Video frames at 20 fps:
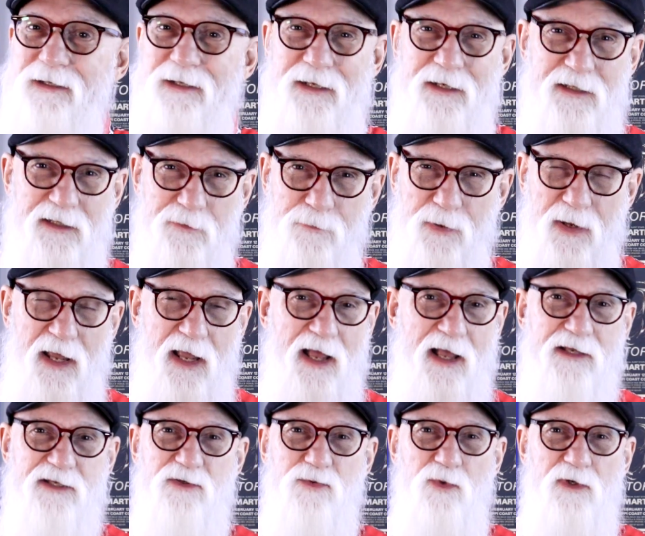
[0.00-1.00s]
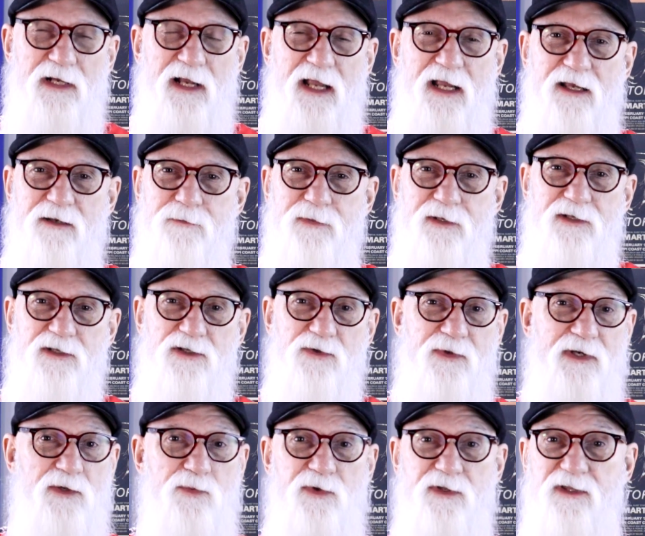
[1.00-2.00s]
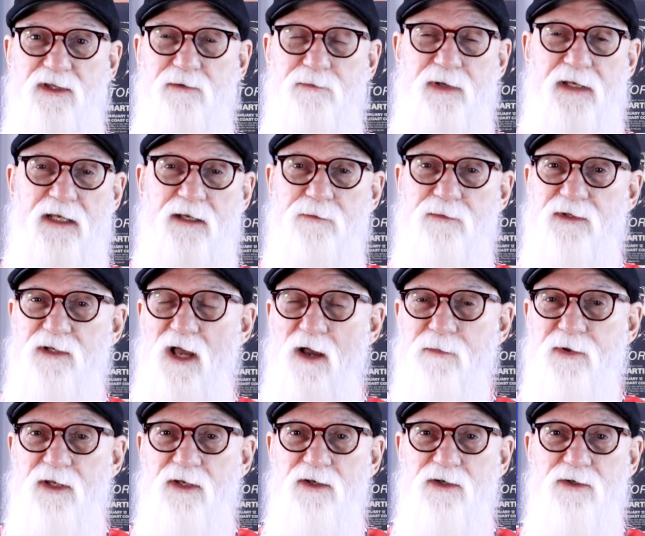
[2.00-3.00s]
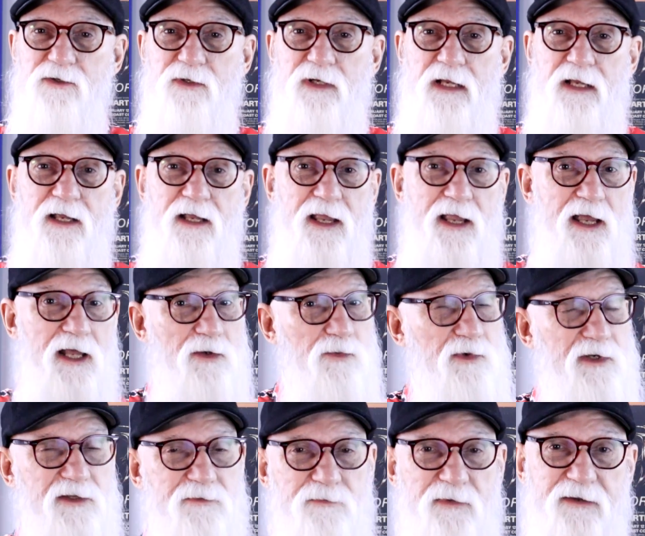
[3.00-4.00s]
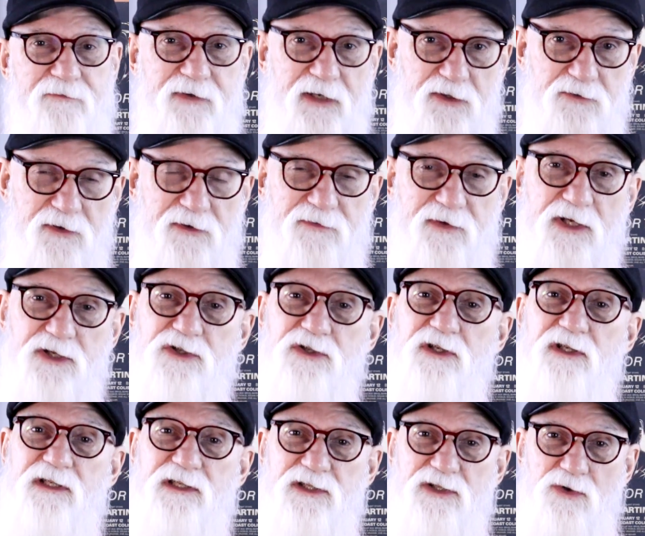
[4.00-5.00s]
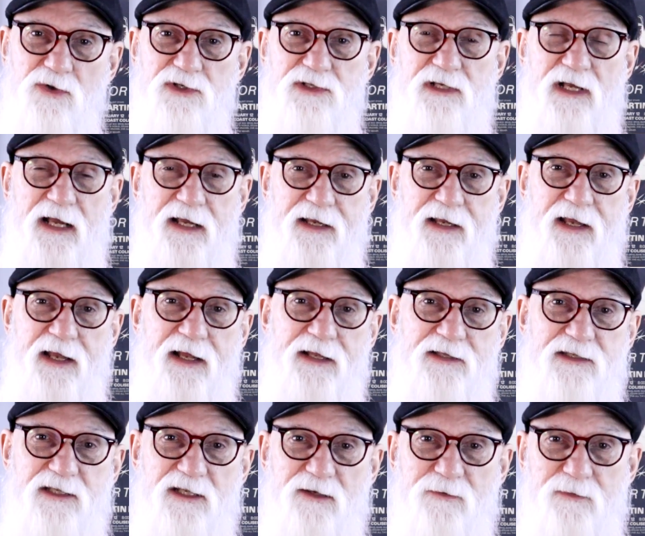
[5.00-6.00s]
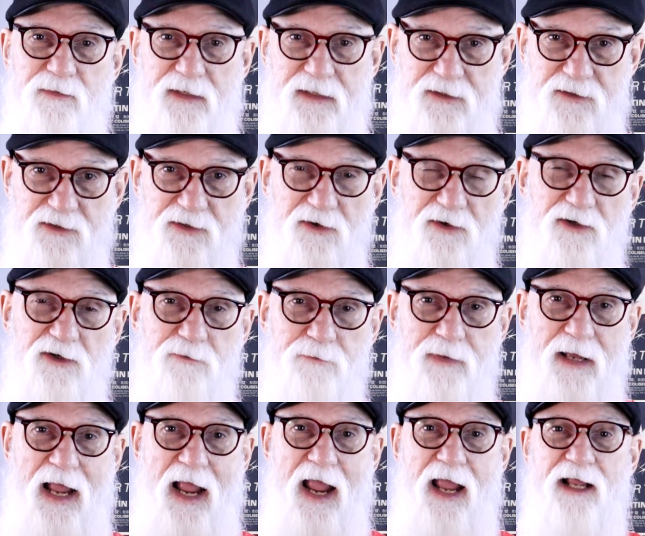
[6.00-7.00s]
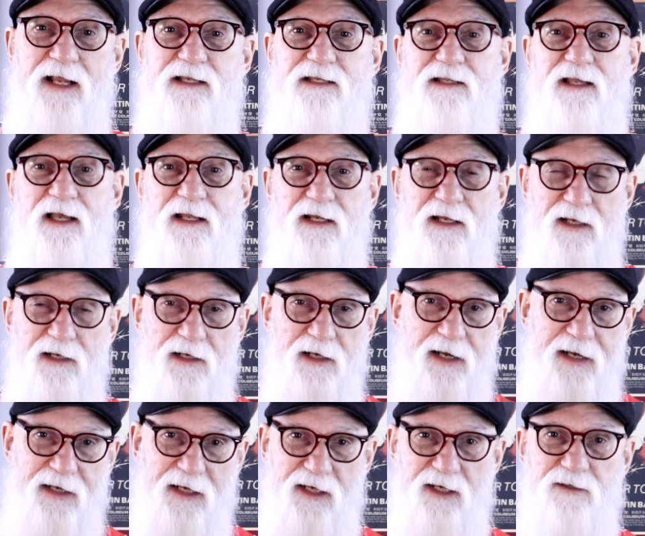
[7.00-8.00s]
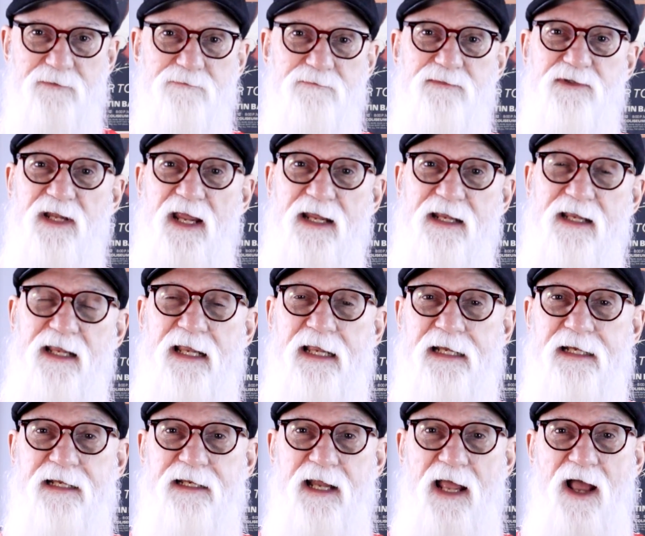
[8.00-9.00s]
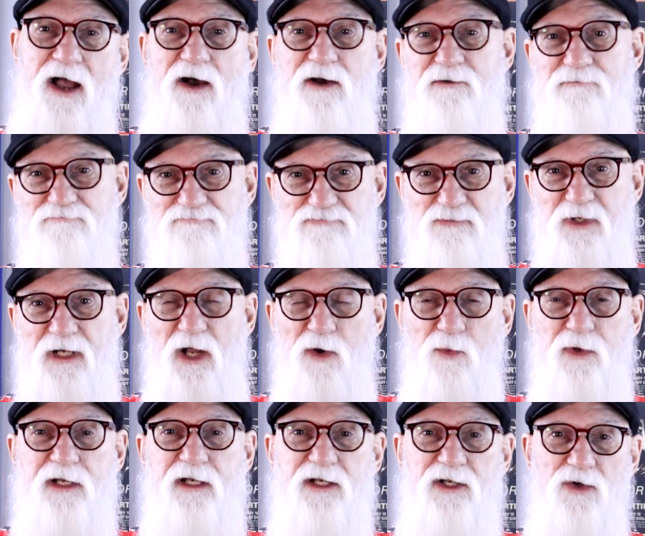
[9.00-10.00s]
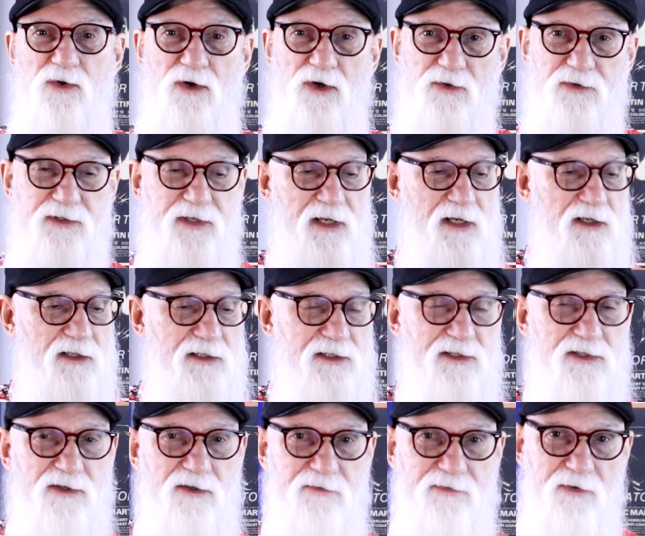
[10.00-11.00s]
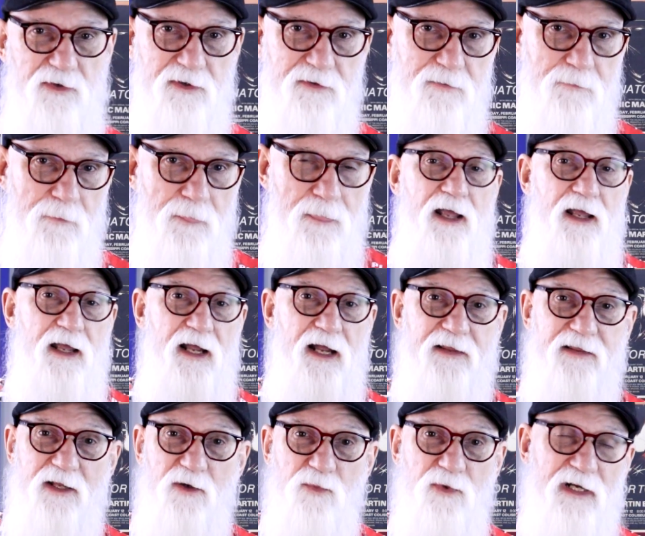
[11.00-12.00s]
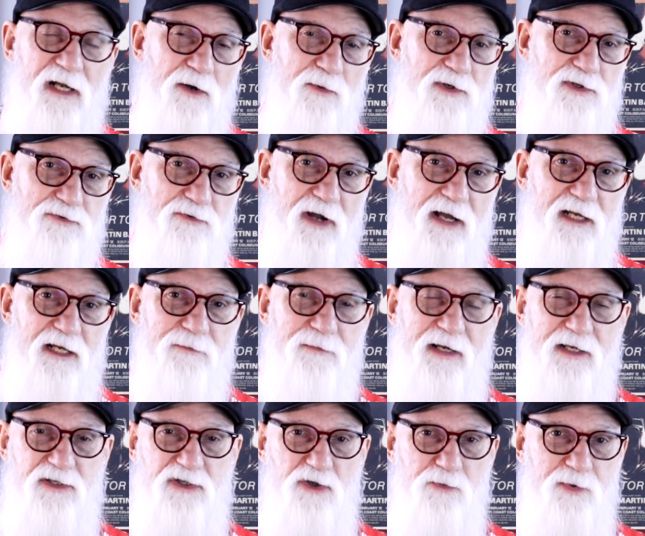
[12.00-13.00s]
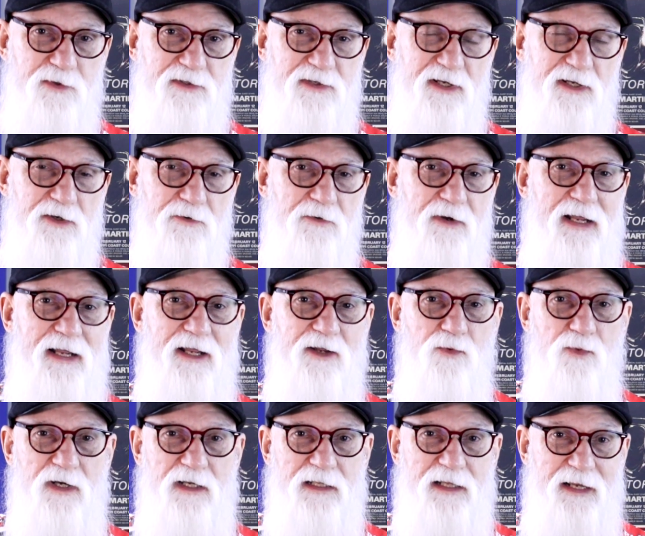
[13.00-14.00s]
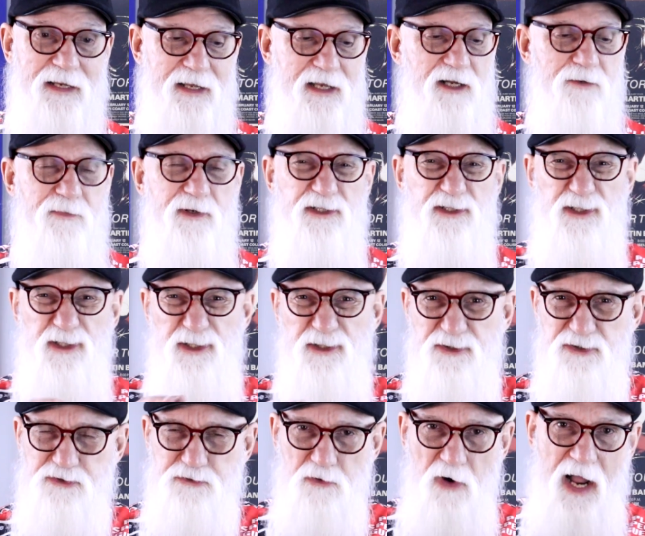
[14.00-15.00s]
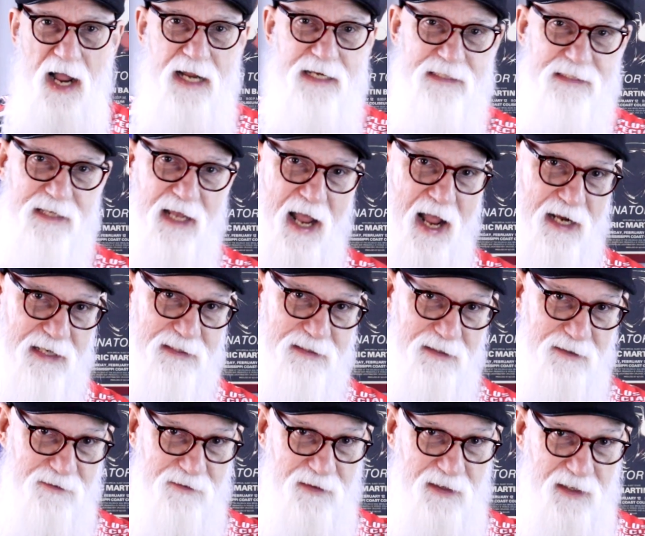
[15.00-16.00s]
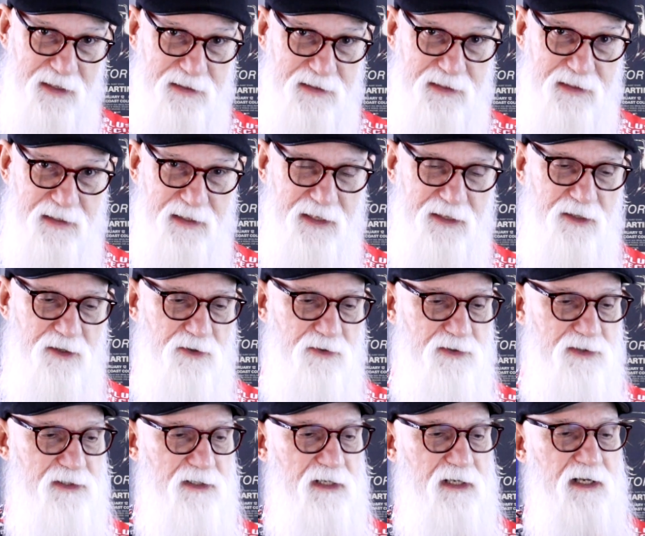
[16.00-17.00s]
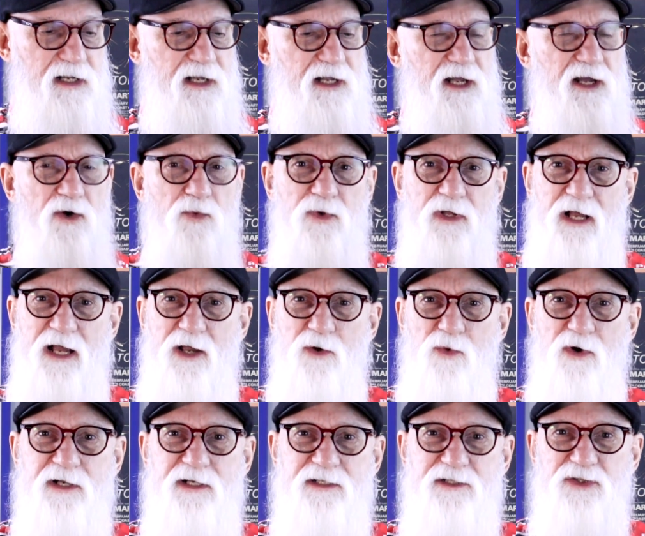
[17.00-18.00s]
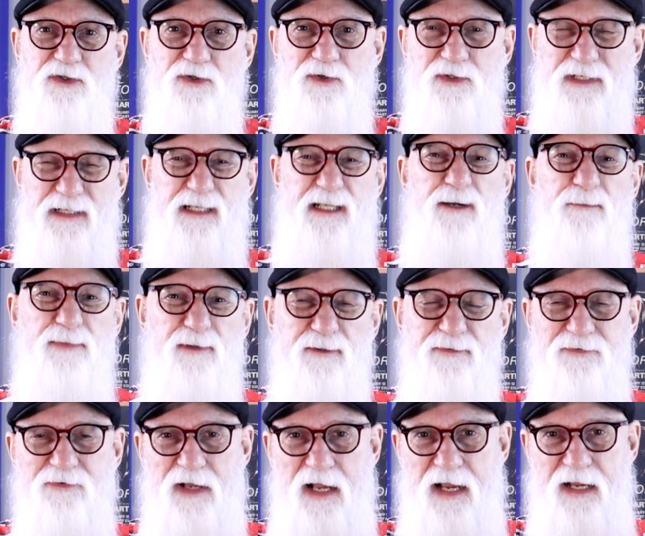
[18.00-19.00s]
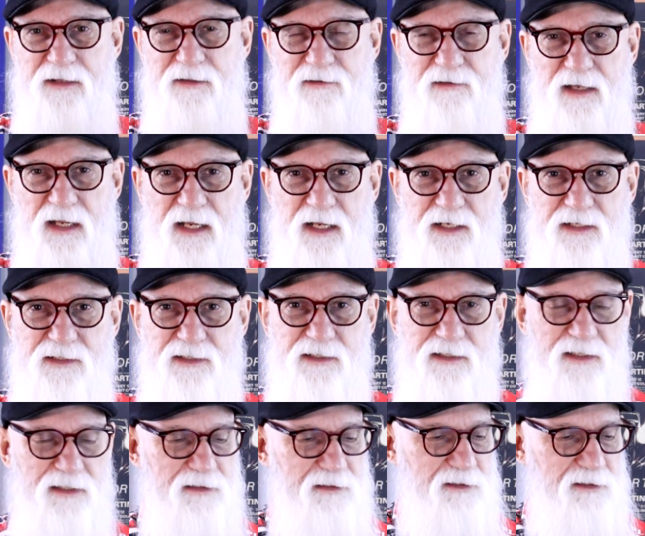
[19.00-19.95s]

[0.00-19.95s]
In the past, what I had been doing with the BMW and with my Victory Vision is, of course, I had some internal bags that I could take in and out when I went into a hotel and so forth. And then when I was riding my Super Tenere, well, I had a bunch of little dry sacks and things that I used. Well, I wanted to simplify things a